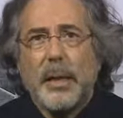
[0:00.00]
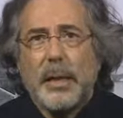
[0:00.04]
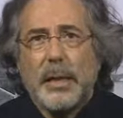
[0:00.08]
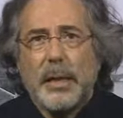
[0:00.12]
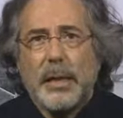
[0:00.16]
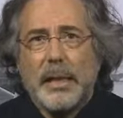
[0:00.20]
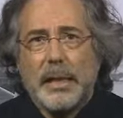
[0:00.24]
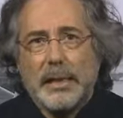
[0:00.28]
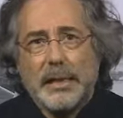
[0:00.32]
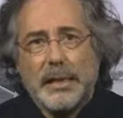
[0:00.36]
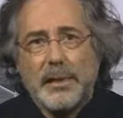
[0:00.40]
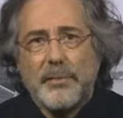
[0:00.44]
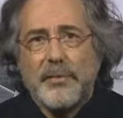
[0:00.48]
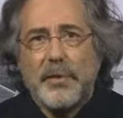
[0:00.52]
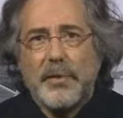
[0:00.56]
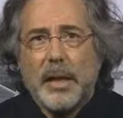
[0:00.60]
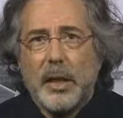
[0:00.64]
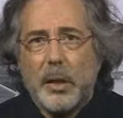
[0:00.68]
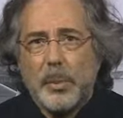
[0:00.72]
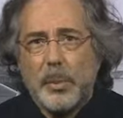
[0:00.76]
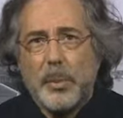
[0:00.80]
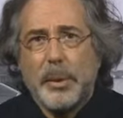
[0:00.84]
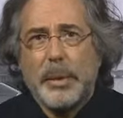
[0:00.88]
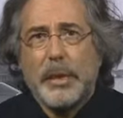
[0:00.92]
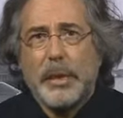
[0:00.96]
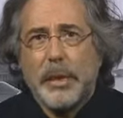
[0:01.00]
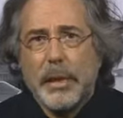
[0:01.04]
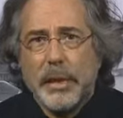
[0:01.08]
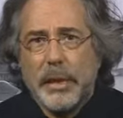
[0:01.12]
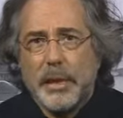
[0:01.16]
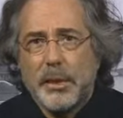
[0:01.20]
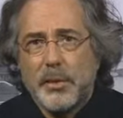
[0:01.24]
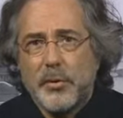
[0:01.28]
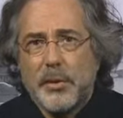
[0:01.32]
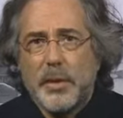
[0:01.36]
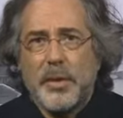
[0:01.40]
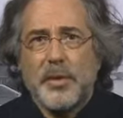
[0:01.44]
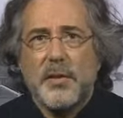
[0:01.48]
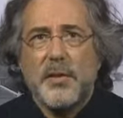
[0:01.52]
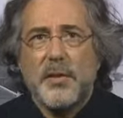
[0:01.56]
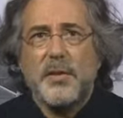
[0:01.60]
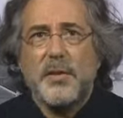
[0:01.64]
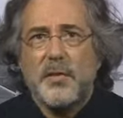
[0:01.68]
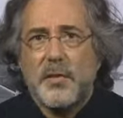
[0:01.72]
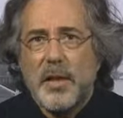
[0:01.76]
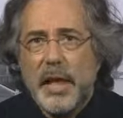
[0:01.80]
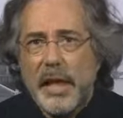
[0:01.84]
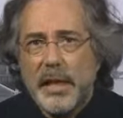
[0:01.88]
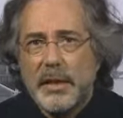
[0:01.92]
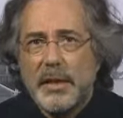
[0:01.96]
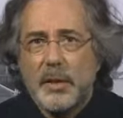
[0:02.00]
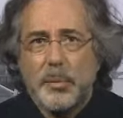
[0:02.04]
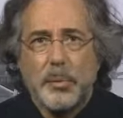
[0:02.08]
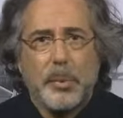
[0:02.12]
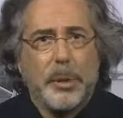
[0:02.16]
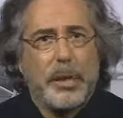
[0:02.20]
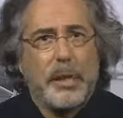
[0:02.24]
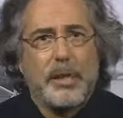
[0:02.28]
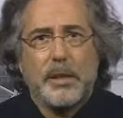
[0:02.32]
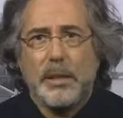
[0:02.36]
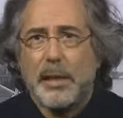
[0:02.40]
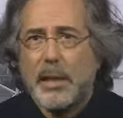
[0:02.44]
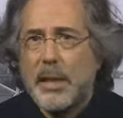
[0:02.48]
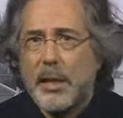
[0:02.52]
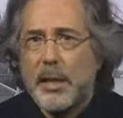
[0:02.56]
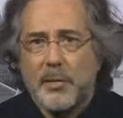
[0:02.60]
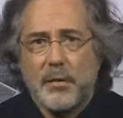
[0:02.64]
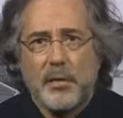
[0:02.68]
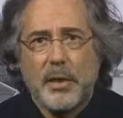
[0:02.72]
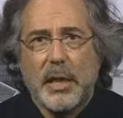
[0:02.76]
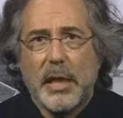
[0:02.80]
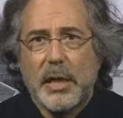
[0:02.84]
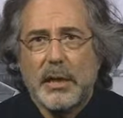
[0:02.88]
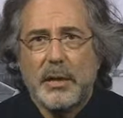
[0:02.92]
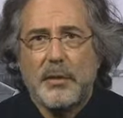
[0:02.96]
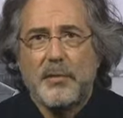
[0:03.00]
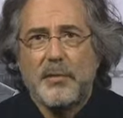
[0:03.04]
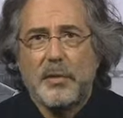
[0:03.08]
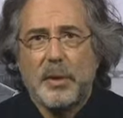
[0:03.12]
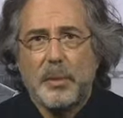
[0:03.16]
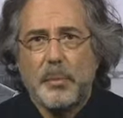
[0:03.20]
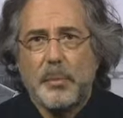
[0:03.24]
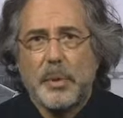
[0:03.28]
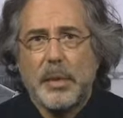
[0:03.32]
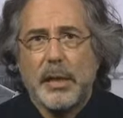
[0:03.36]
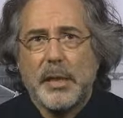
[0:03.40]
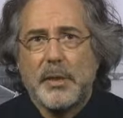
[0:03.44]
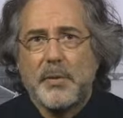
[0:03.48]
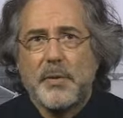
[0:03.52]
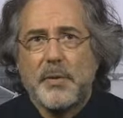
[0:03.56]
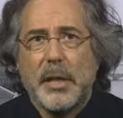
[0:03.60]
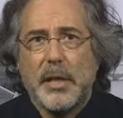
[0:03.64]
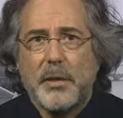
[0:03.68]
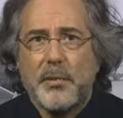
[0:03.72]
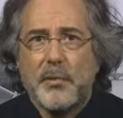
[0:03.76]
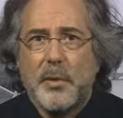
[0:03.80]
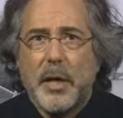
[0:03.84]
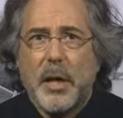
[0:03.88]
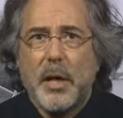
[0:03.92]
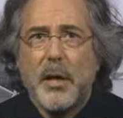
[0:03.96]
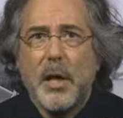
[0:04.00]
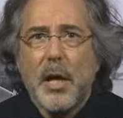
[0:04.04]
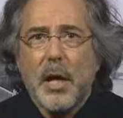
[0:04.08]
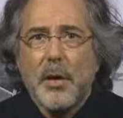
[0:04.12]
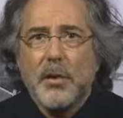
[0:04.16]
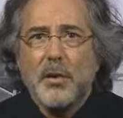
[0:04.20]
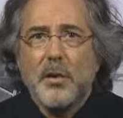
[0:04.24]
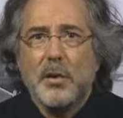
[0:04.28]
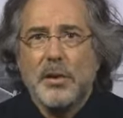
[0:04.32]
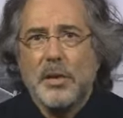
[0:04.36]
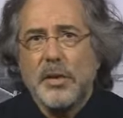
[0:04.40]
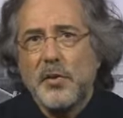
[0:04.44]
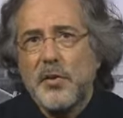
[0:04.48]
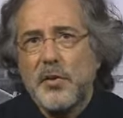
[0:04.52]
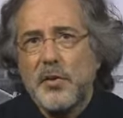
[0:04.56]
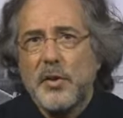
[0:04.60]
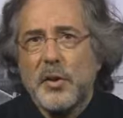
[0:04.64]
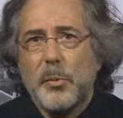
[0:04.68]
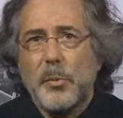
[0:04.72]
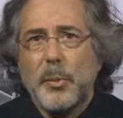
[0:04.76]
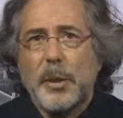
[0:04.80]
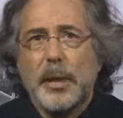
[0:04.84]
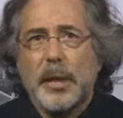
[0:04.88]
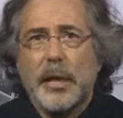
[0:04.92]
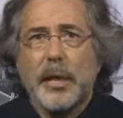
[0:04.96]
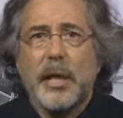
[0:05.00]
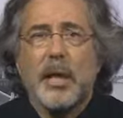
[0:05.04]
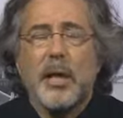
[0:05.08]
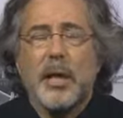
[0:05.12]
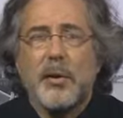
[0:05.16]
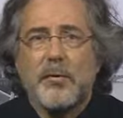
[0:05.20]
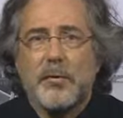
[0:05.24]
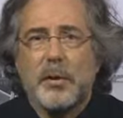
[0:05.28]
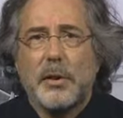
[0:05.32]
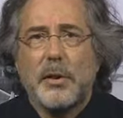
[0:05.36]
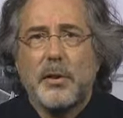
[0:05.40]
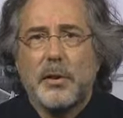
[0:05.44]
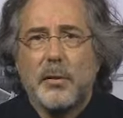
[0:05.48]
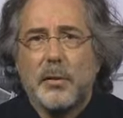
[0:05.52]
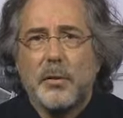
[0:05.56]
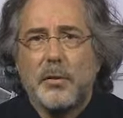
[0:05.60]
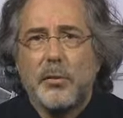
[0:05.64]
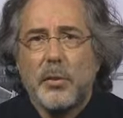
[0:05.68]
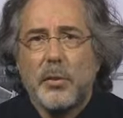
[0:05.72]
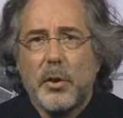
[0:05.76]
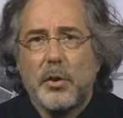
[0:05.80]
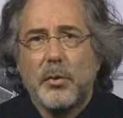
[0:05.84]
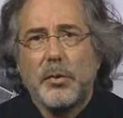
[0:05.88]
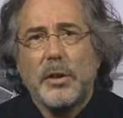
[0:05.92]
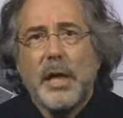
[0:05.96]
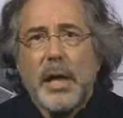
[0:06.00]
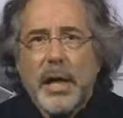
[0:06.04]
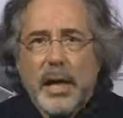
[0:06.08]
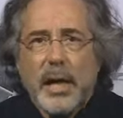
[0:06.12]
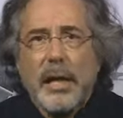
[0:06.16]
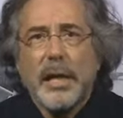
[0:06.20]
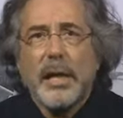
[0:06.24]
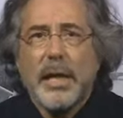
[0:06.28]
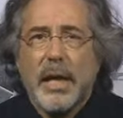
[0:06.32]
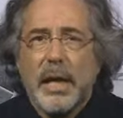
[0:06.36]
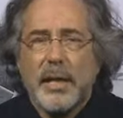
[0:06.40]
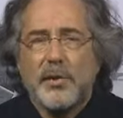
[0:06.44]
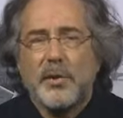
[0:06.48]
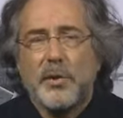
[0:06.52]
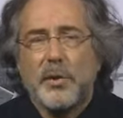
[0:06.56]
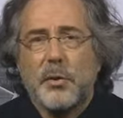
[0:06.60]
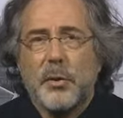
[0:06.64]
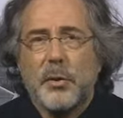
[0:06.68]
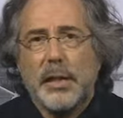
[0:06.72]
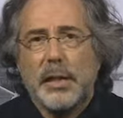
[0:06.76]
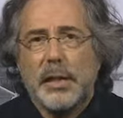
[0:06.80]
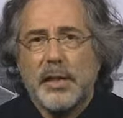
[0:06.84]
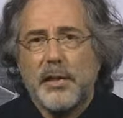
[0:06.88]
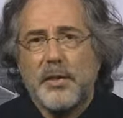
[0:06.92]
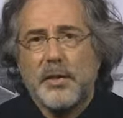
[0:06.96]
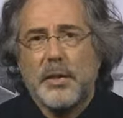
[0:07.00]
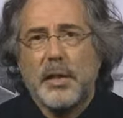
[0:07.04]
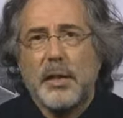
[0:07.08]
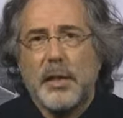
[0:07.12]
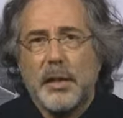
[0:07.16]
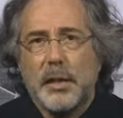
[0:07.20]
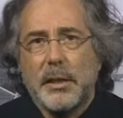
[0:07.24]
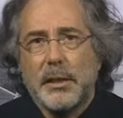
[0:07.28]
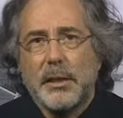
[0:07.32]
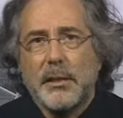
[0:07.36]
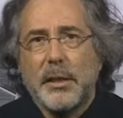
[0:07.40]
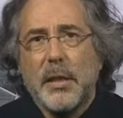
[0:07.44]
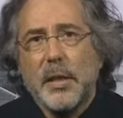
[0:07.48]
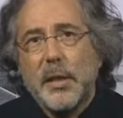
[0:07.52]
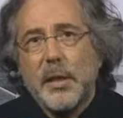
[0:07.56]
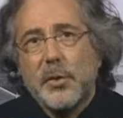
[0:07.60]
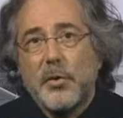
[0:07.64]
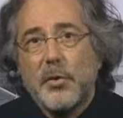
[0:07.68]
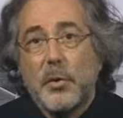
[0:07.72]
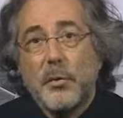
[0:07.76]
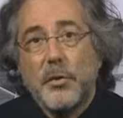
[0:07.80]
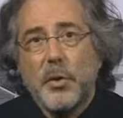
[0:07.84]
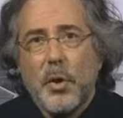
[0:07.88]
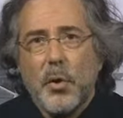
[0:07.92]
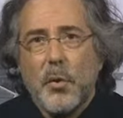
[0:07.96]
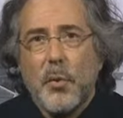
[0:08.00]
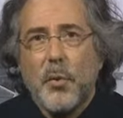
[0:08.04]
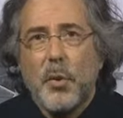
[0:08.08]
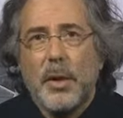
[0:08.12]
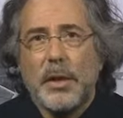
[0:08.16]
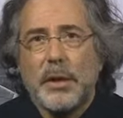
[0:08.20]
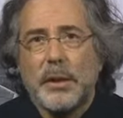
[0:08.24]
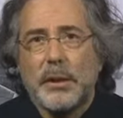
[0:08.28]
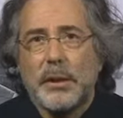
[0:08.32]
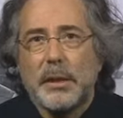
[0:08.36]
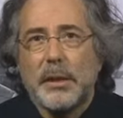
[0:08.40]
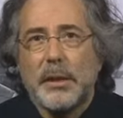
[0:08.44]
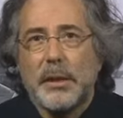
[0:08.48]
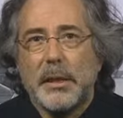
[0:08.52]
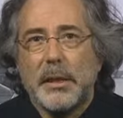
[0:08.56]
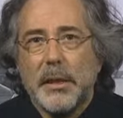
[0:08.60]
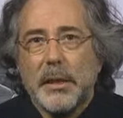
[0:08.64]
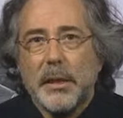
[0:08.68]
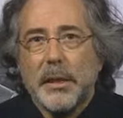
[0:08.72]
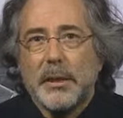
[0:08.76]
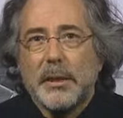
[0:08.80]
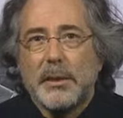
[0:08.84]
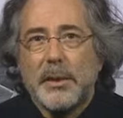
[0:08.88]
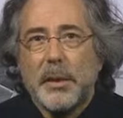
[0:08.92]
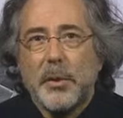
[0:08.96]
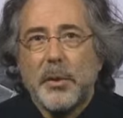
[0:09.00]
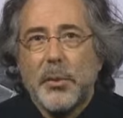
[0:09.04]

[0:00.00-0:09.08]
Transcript: uh, developing countries inside the BRICS and outside of the BRICS as well. So this is the beginning of a long road, and it has already started. So no wonder the